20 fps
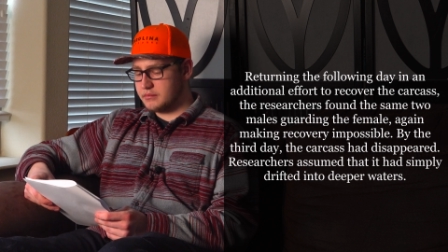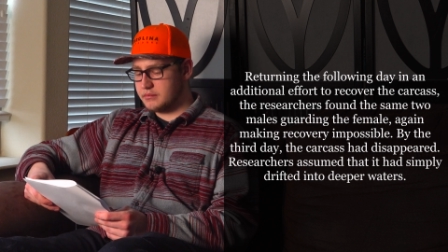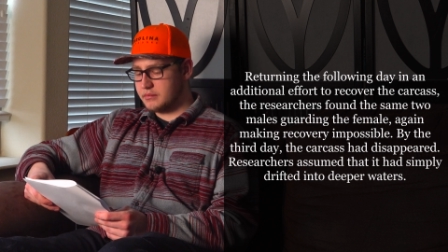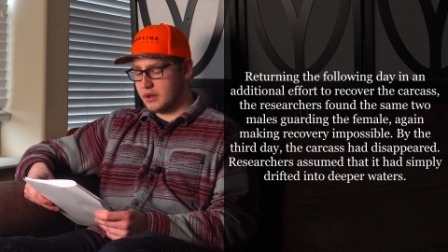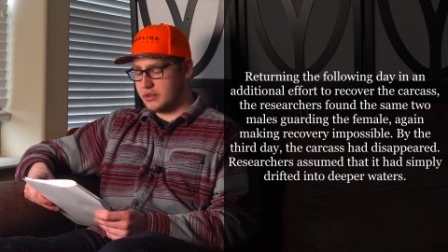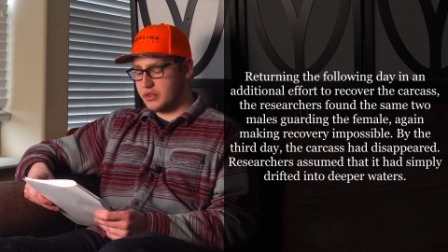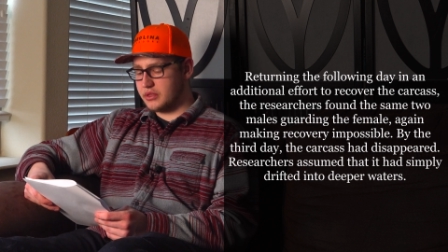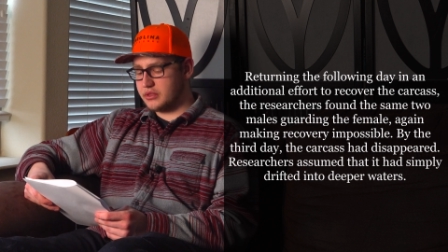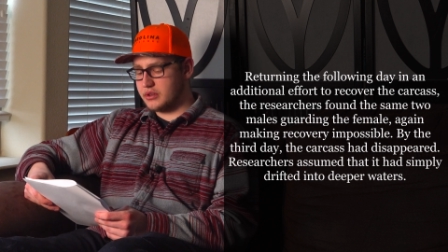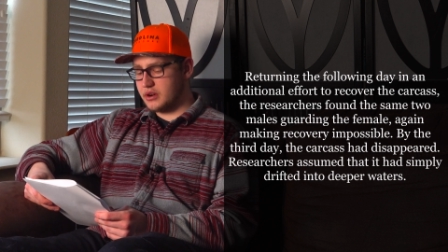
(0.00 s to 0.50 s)

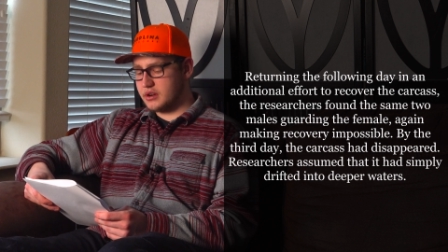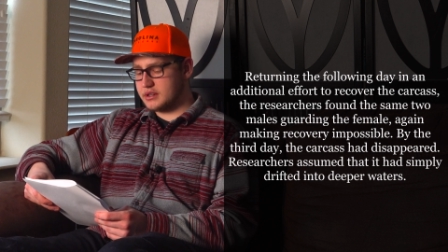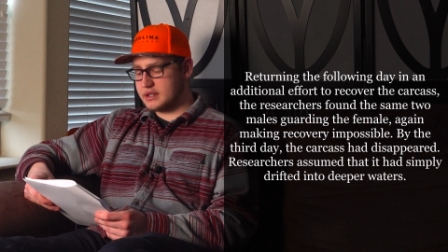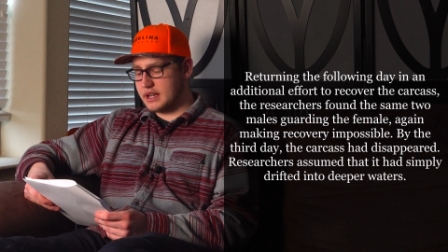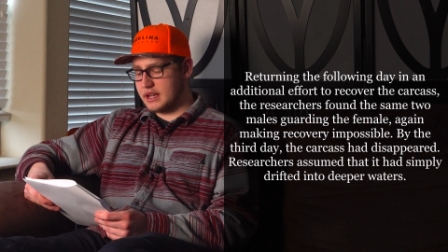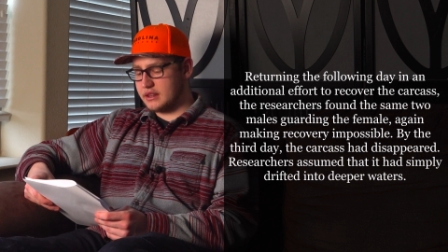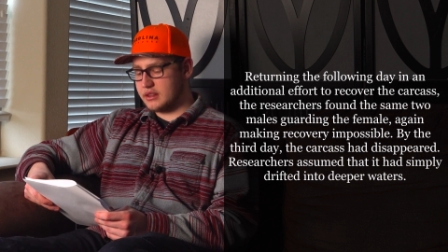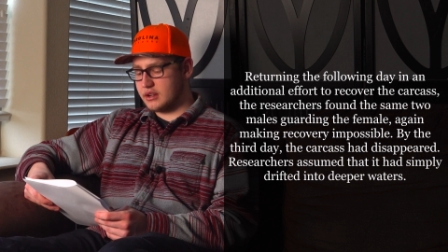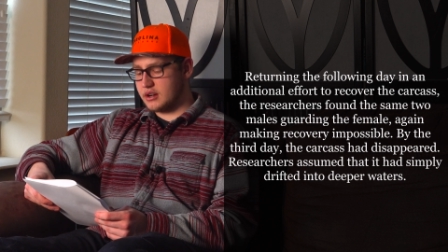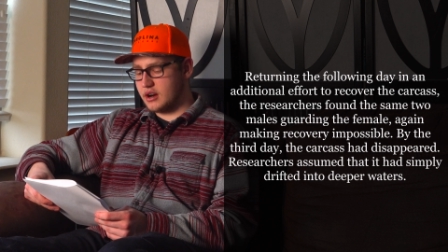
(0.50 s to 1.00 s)
By the 3rd
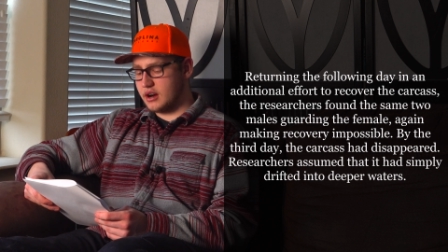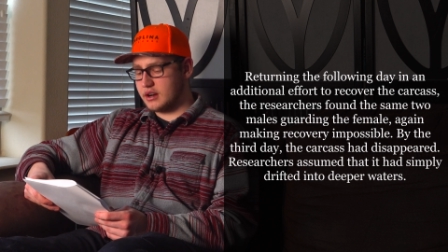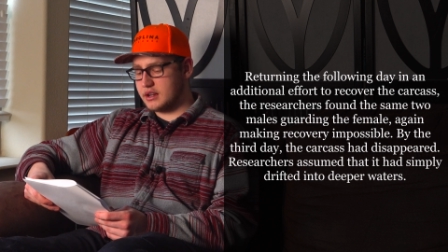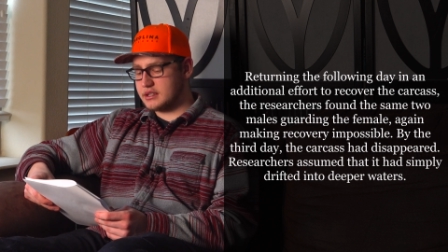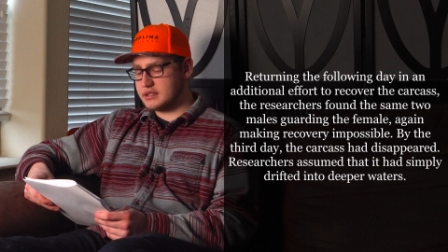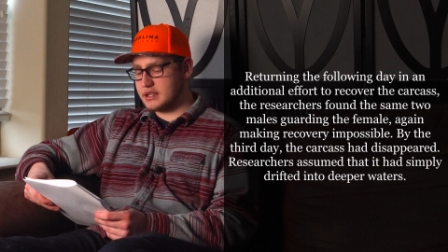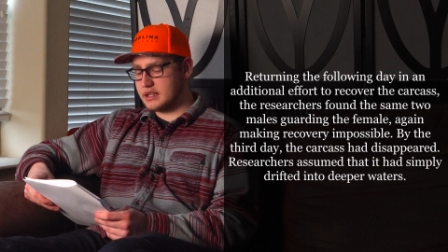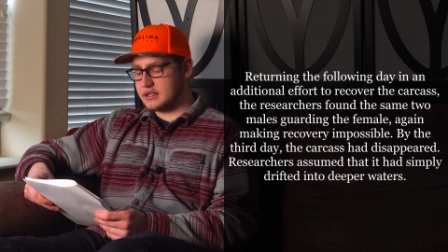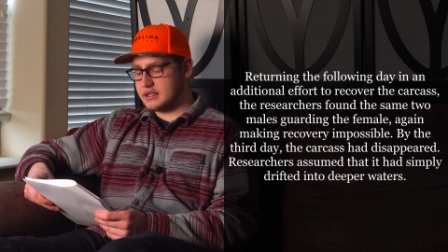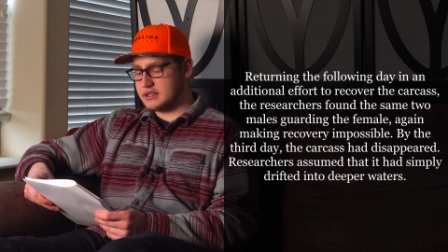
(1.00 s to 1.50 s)
day, the
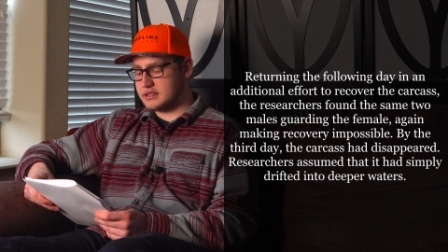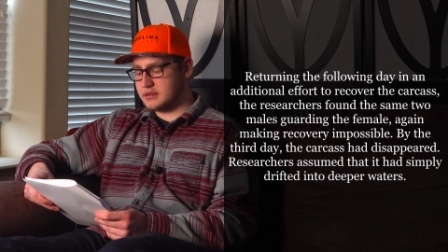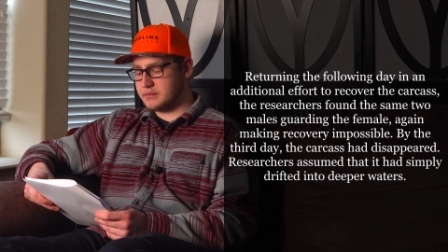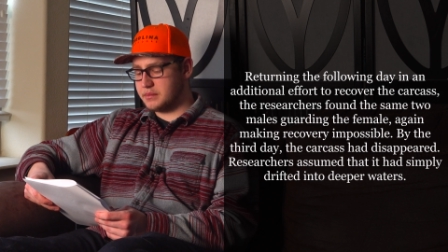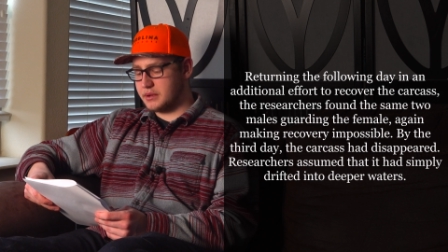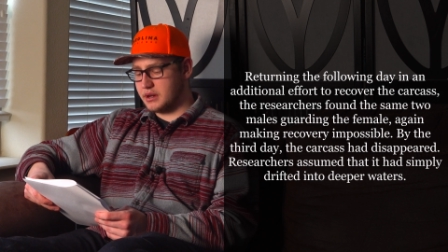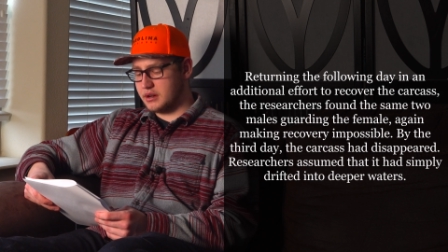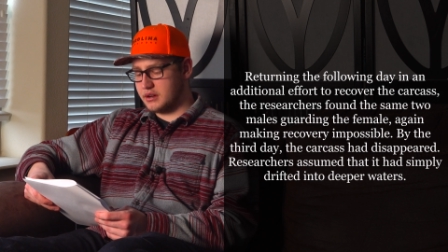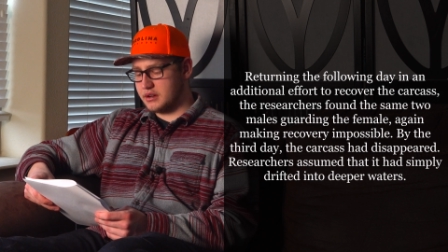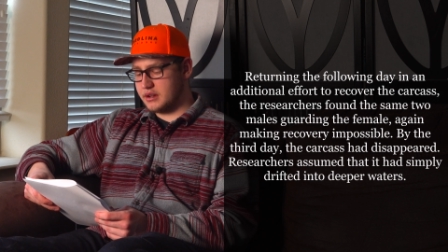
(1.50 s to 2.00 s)
carcass had
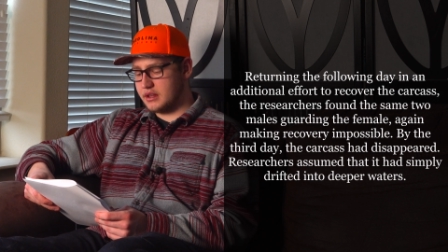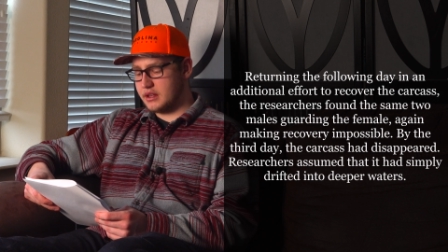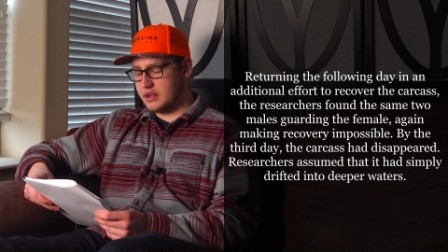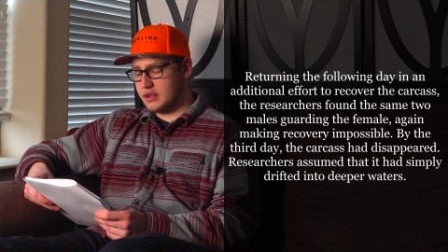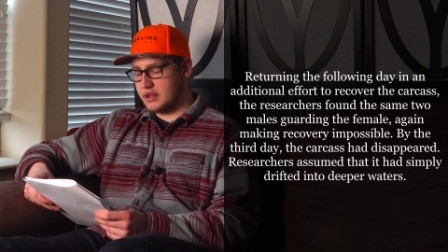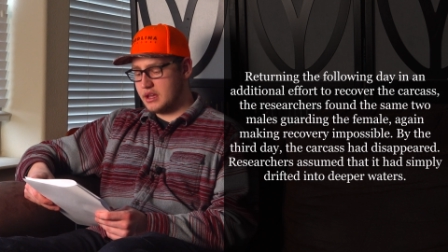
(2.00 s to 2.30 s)
disappeared.